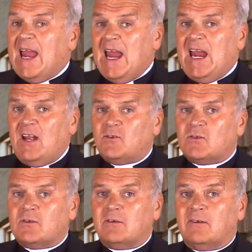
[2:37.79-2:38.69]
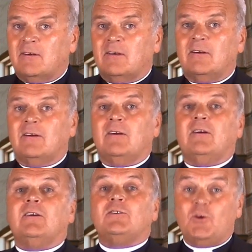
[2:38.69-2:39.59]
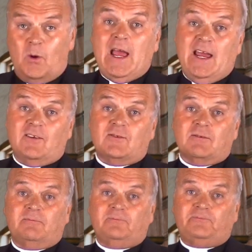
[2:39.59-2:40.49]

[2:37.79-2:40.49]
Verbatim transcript: age to age.